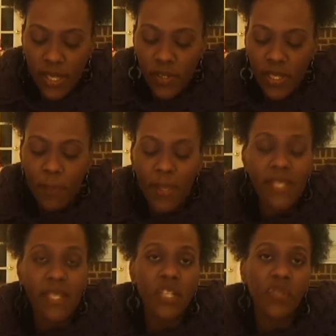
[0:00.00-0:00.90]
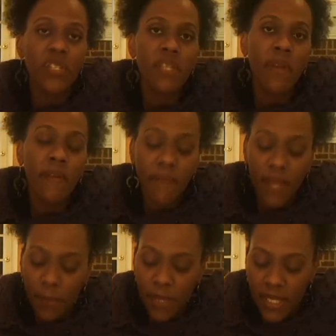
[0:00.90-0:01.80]
that are in the best interest of our
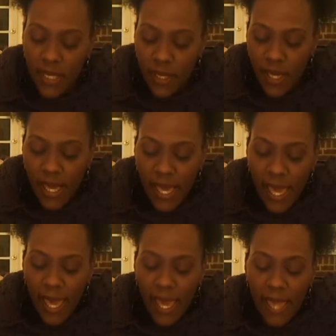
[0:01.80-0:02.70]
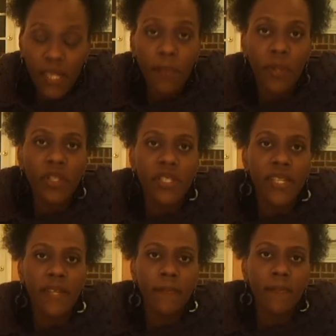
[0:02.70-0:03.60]
family and
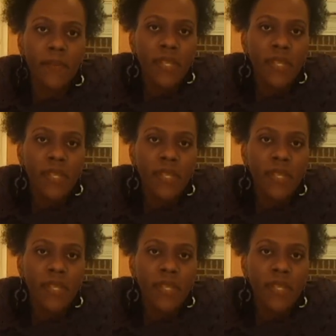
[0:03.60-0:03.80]
community.